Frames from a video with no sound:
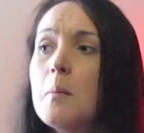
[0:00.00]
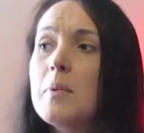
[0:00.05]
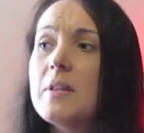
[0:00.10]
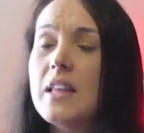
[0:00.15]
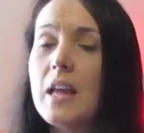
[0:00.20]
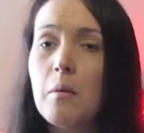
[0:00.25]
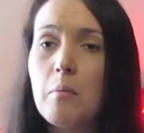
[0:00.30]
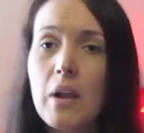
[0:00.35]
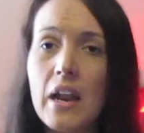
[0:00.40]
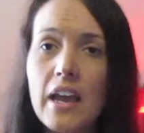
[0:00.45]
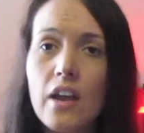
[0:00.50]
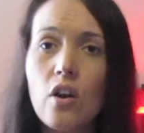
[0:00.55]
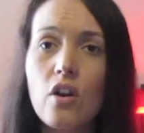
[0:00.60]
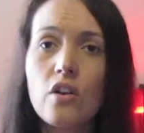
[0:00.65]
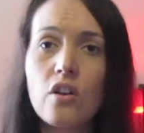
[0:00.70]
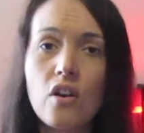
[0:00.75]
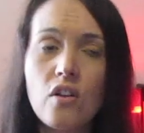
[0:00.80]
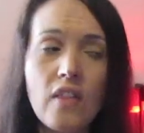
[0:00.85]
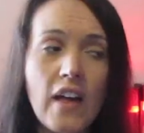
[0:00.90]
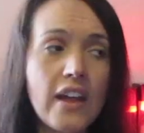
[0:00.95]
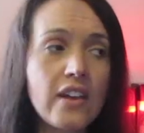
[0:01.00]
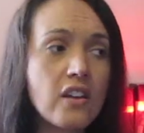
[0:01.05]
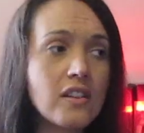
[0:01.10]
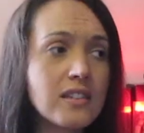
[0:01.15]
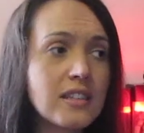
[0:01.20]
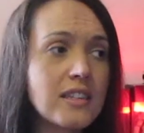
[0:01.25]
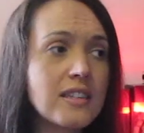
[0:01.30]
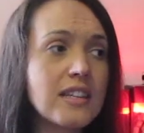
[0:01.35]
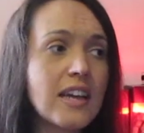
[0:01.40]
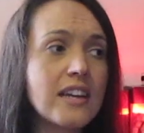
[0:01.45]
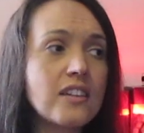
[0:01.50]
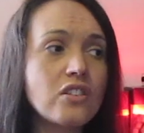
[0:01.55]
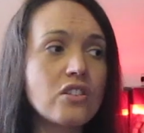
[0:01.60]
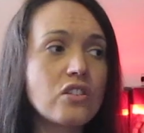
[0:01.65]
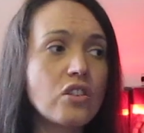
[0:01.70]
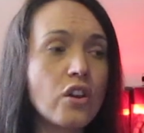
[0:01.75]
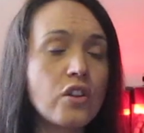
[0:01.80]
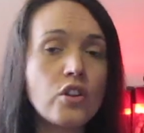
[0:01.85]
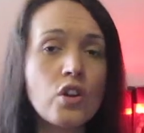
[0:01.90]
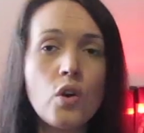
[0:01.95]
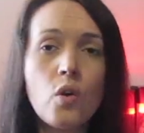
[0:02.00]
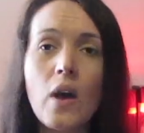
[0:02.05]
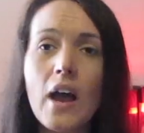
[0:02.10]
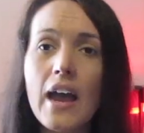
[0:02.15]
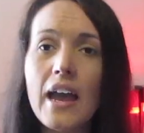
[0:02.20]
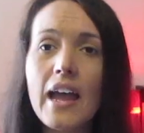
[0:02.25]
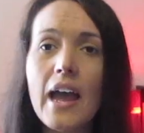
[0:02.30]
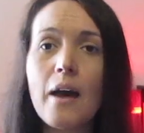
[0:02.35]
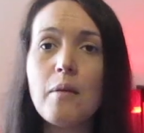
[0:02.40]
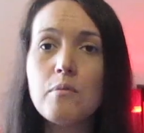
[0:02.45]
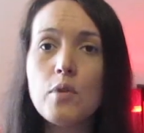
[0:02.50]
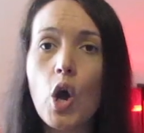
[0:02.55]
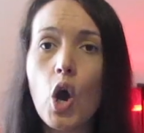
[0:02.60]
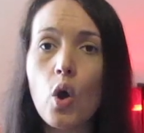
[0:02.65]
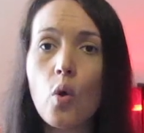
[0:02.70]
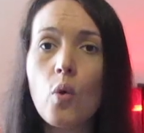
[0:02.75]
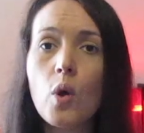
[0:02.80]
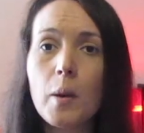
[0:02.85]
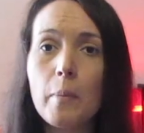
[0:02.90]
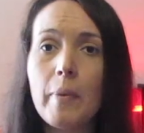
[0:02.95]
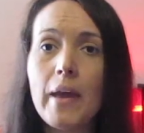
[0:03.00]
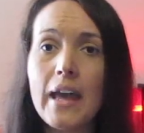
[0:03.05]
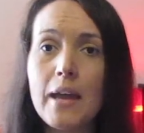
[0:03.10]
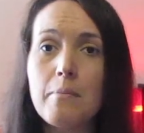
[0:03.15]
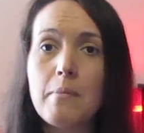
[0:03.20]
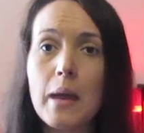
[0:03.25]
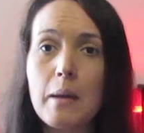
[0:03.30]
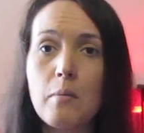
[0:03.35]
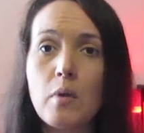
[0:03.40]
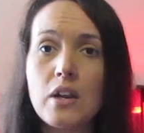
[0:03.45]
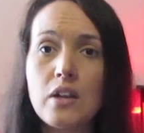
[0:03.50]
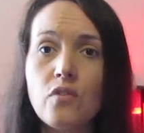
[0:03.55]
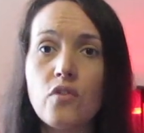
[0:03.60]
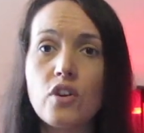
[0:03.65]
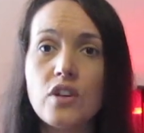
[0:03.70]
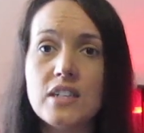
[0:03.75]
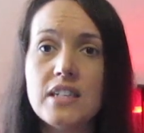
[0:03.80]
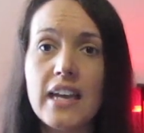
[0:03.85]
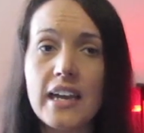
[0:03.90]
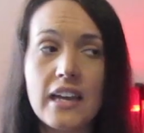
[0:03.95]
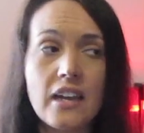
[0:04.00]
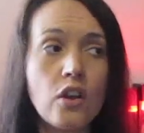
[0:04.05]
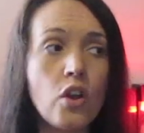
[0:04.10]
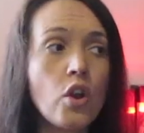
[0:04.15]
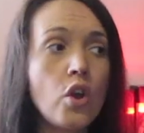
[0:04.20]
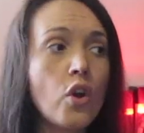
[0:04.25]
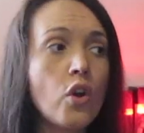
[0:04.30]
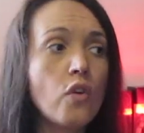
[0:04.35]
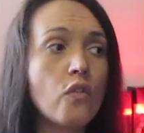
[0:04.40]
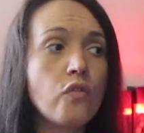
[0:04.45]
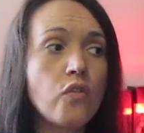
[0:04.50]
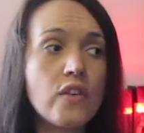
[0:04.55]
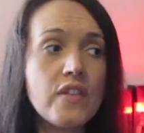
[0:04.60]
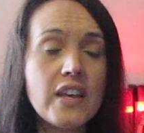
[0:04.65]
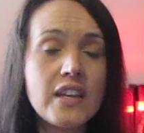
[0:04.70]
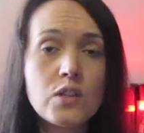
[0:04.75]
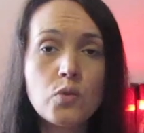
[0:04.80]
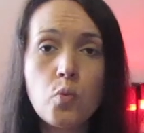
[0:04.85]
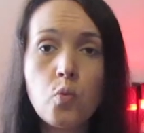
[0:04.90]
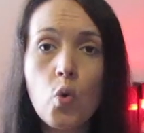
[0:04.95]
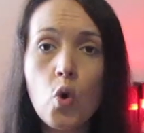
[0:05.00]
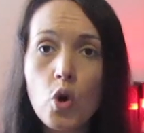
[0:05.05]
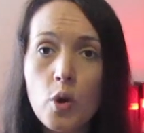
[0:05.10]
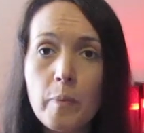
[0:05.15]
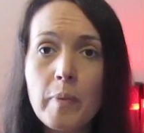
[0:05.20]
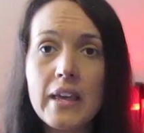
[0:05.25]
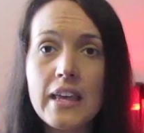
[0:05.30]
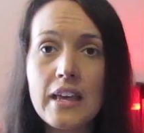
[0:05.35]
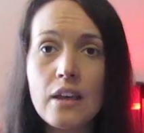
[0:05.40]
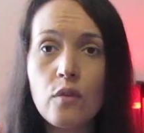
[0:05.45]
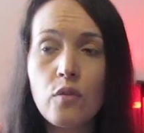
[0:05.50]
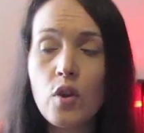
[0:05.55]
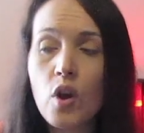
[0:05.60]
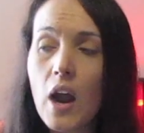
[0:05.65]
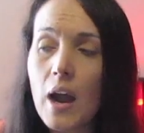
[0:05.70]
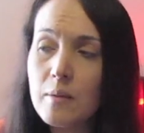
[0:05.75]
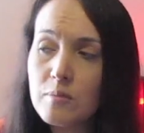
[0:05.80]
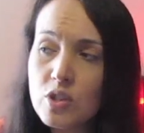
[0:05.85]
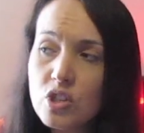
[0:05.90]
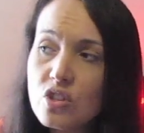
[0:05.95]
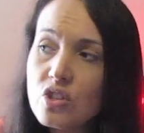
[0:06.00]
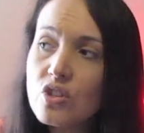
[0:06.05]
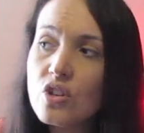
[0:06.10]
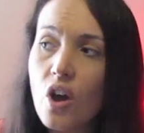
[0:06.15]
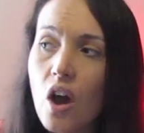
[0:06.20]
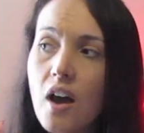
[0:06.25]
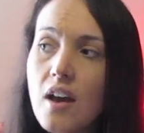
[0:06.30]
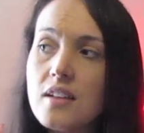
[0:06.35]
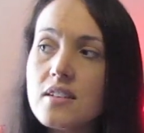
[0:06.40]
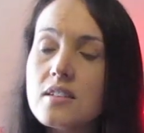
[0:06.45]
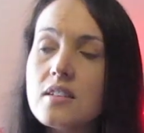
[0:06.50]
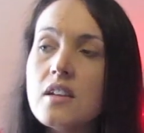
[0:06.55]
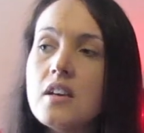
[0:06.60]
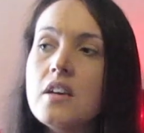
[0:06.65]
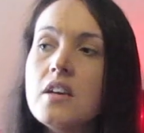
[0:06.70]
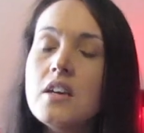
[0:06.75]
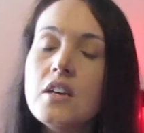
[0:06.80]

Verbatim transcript: But then when I heard all that nonsense, I just thought, no, I am not going to pay my money for a ticket for this woke behaviour. I'm just not.